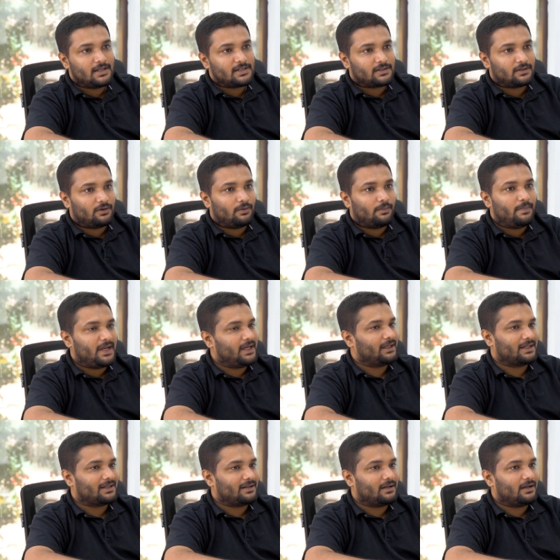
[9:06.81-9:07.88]
So being
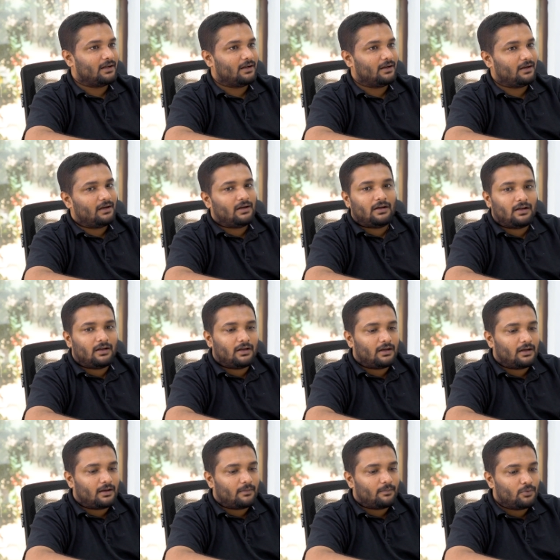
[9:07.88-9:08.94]
a
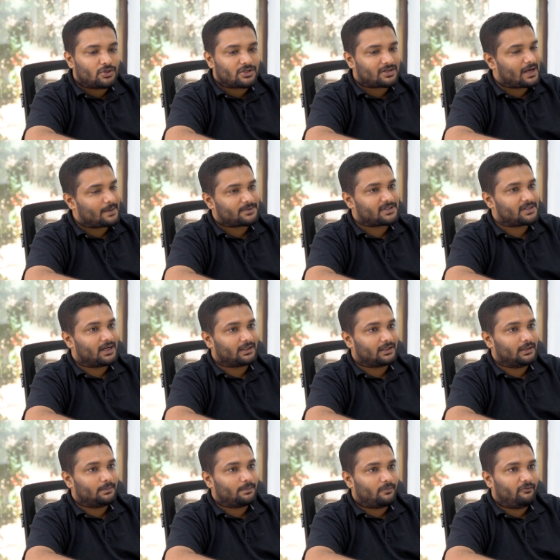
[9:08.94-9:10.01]
bootstrap
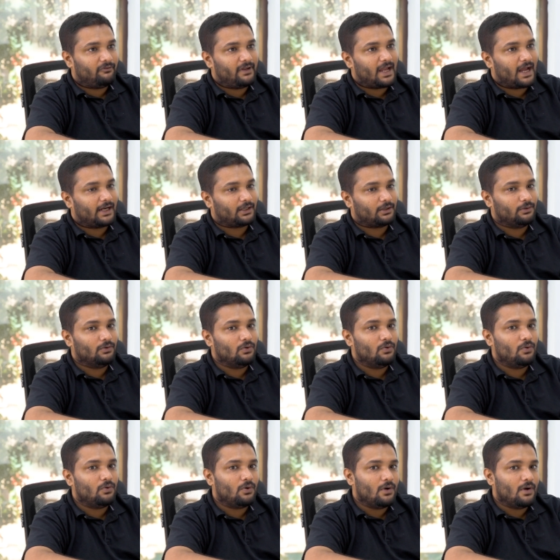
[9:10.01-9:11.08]
startup, we had
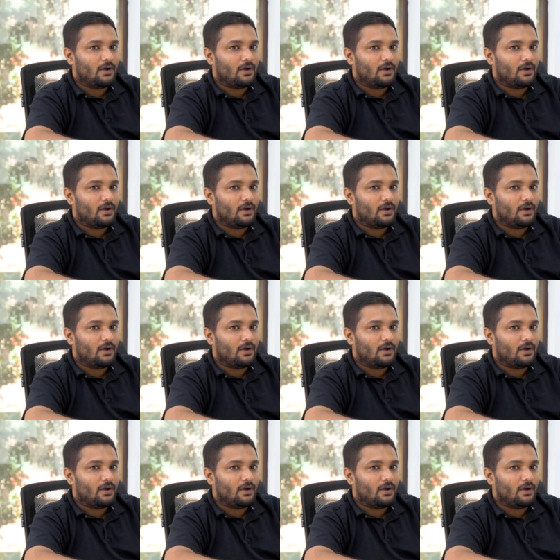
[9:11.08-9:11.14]
to